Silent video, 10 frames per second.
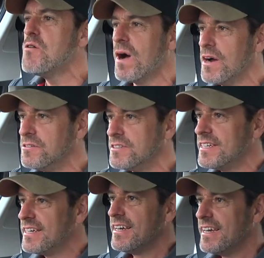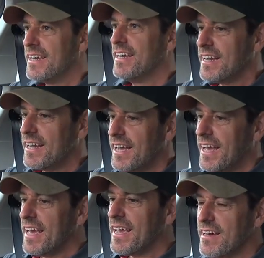Mode.
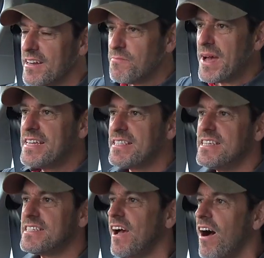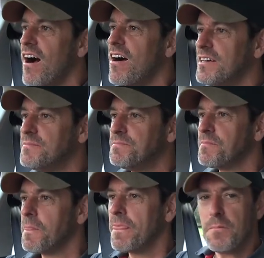It kind of makes this car
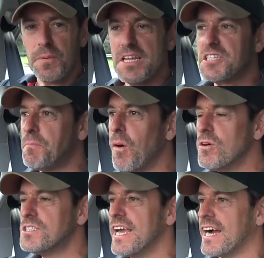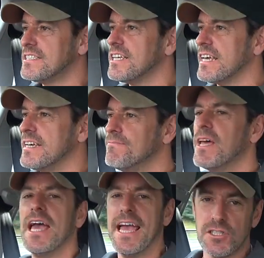pretty sporty, actually.
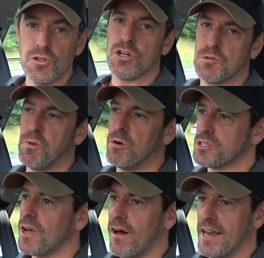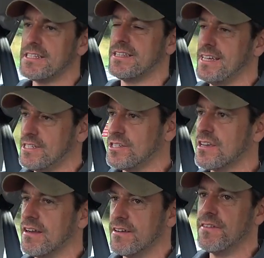It's not a sports car, let's just
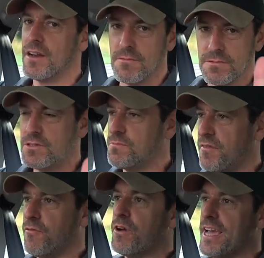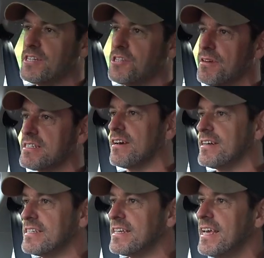kind of, you know, before you get too
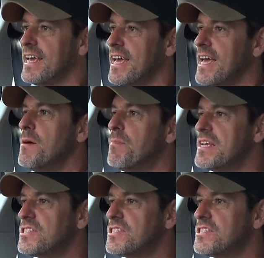excited. But it